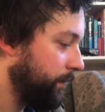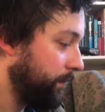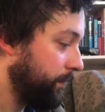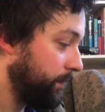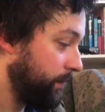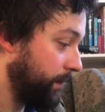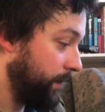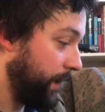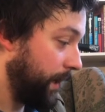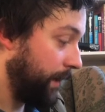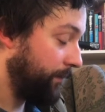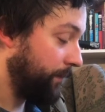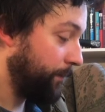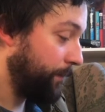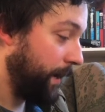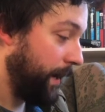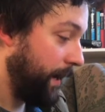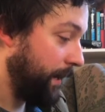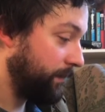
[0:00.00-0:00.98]
Do you have a
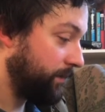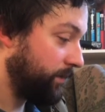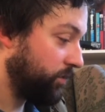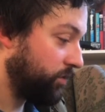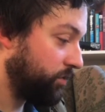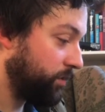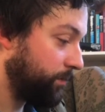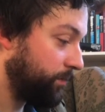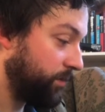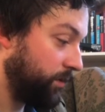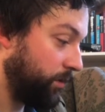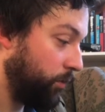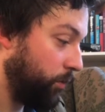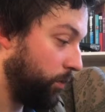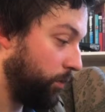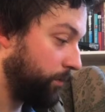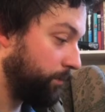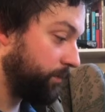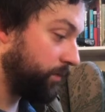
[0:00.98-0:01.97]
mind to strip a
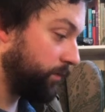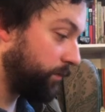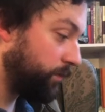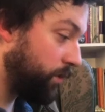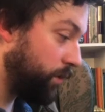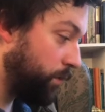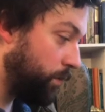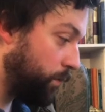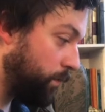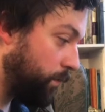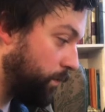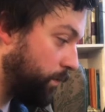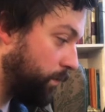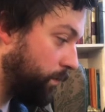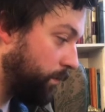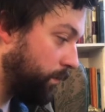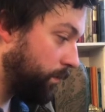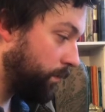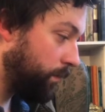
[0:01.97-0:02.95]
corpse or two?
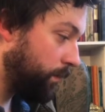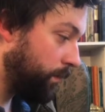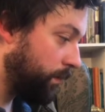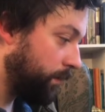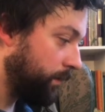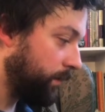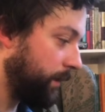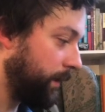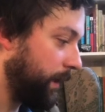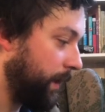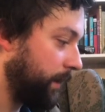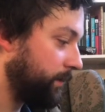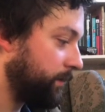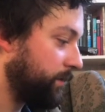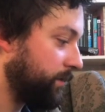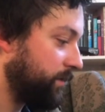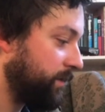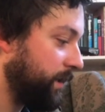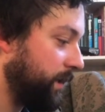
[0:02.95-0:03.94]
Did
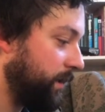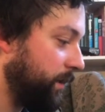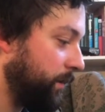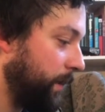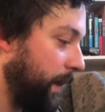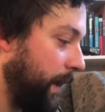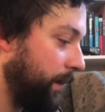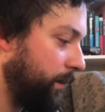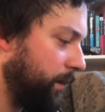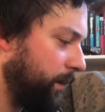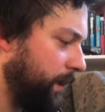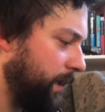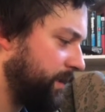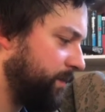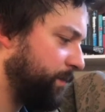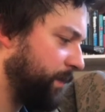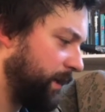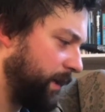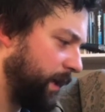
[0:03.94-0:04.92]
Hector send you out on
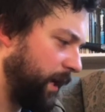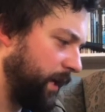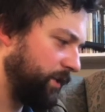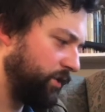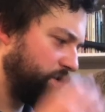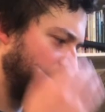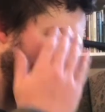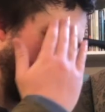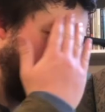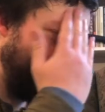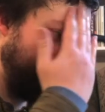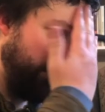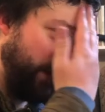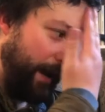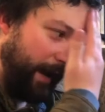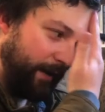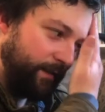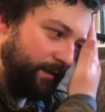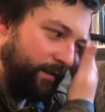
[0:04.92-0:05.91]
espionage, or are you
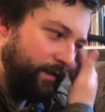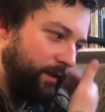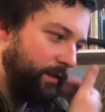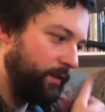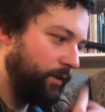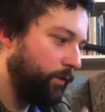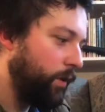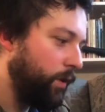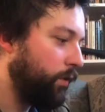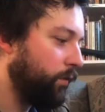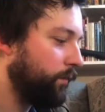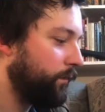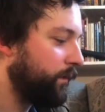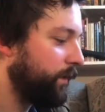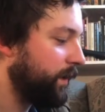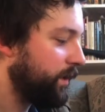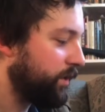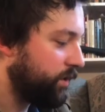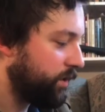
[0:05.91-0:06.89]
acting on your own
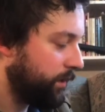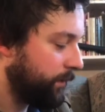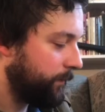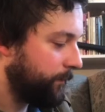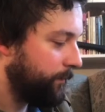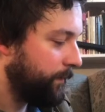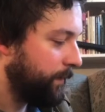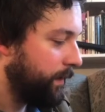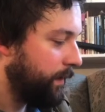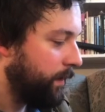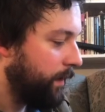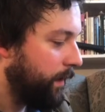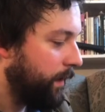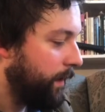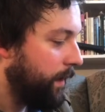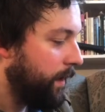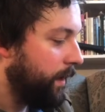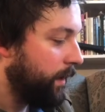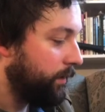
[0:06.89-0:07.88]
volition?"
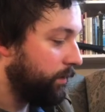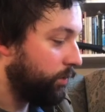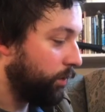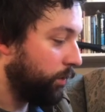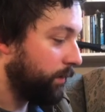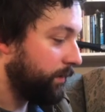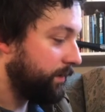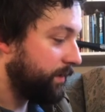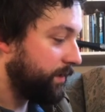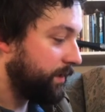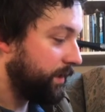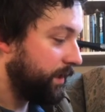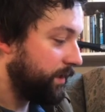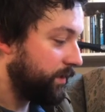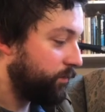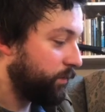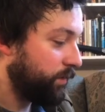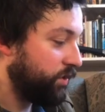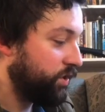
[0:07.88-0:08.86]
Dolan's
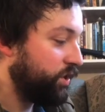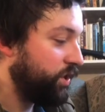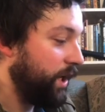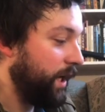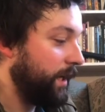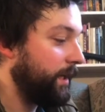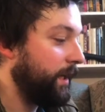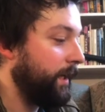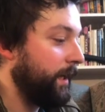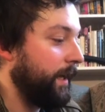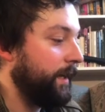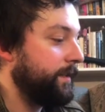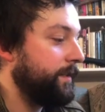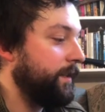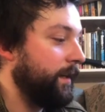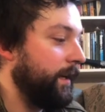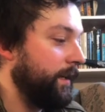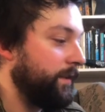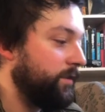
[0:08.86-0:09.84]
knees were shaking as
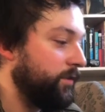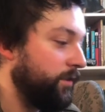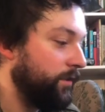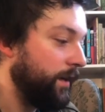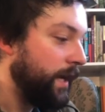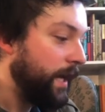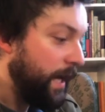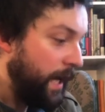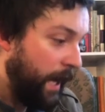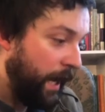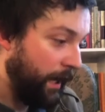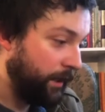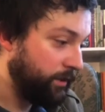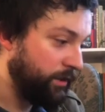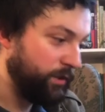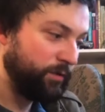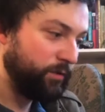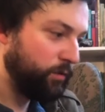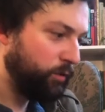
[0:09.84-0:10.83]
he answered,
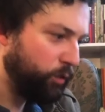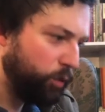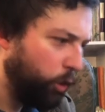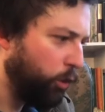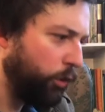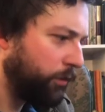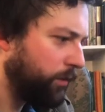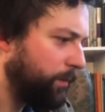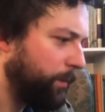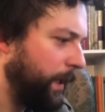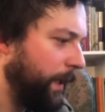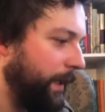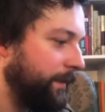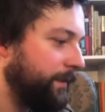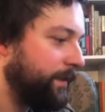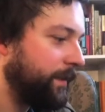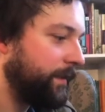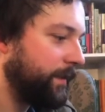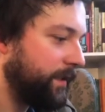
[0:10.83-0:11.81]
"Hector lured me
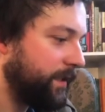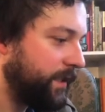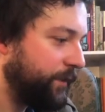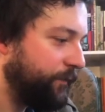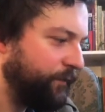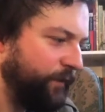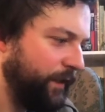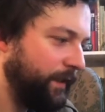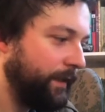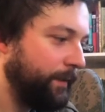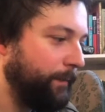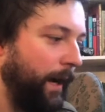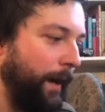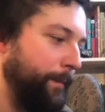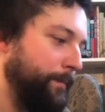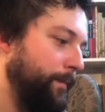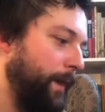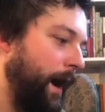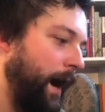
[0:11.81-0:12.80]
into this, filling my
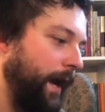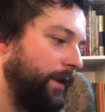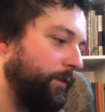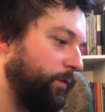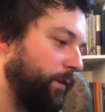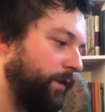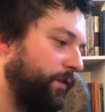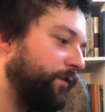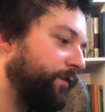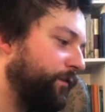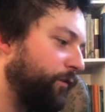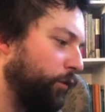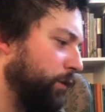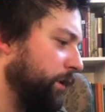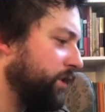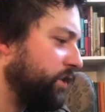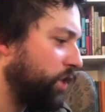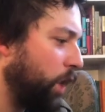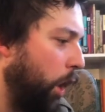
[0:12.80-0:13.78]
mind with
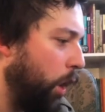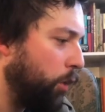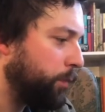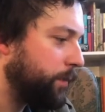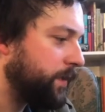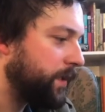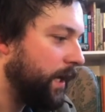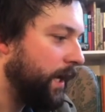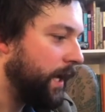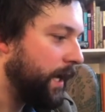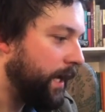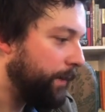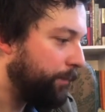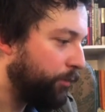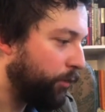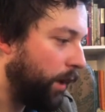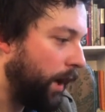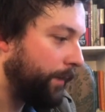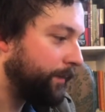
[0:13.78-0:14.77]
foolish hopes. He
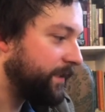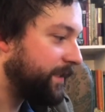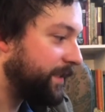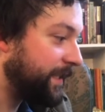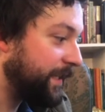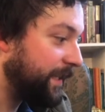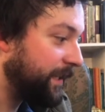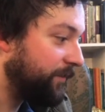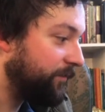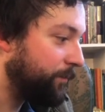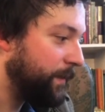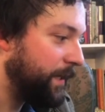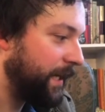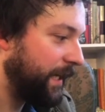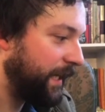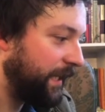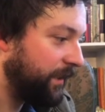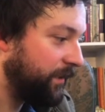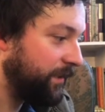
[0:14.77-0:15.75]
promised to give me
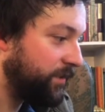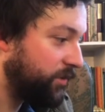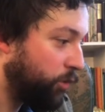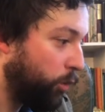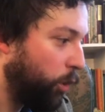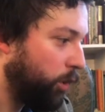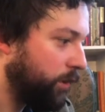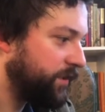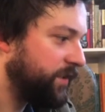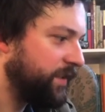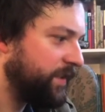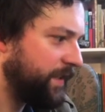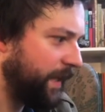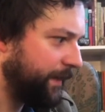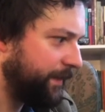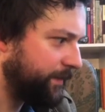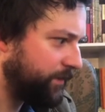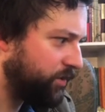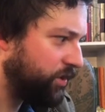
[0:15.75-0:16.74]
Achilles' horses
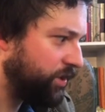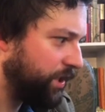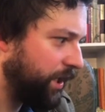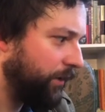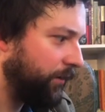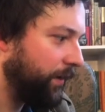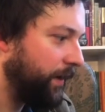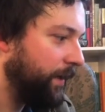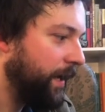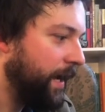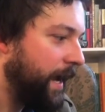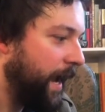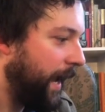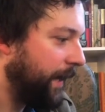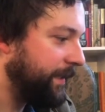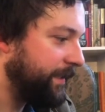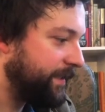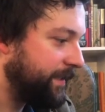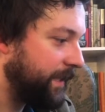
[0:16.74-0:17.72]
and his chariot,
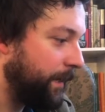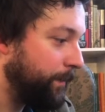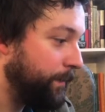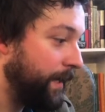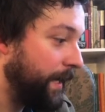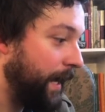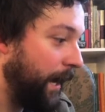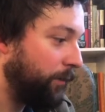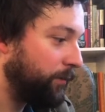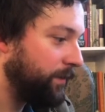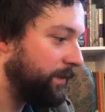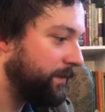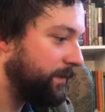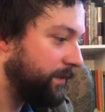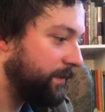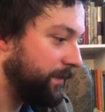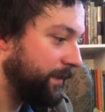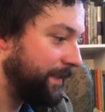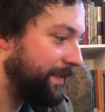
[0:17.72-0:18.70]
and he sent me out
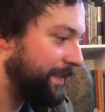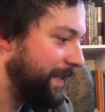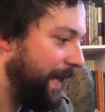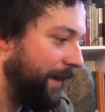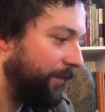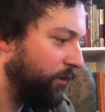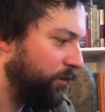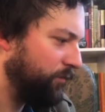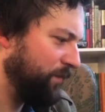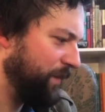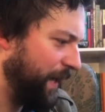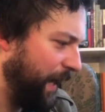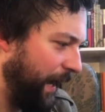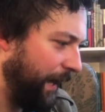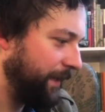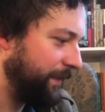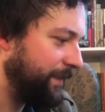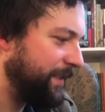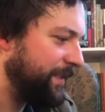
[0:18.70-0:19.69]
into the dead of
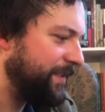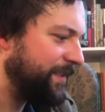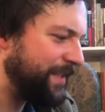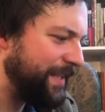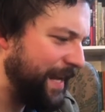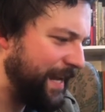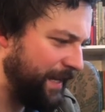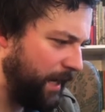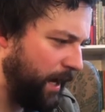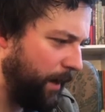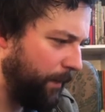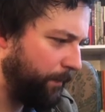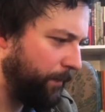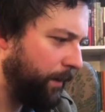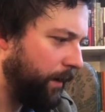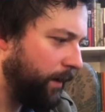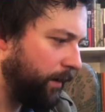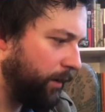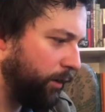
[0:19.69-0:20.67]
night to sneak up
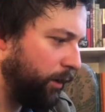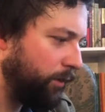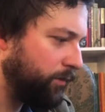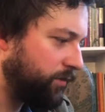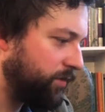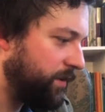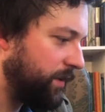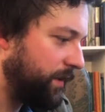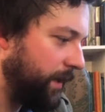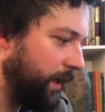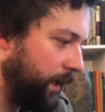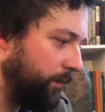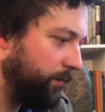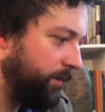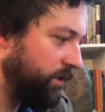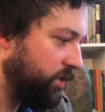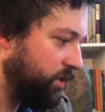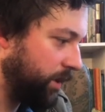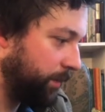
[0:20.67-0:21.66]
close to the
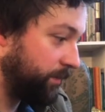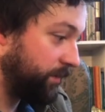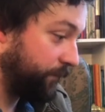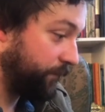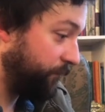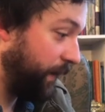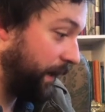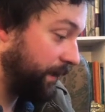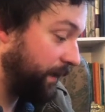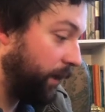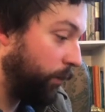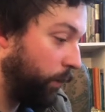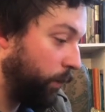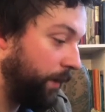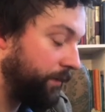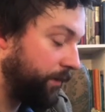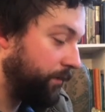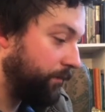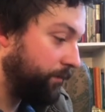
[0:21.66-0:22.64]
enemy's ships to find out
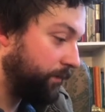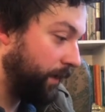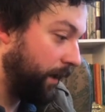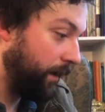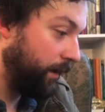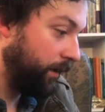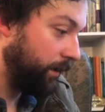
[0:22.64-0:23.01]
whether they are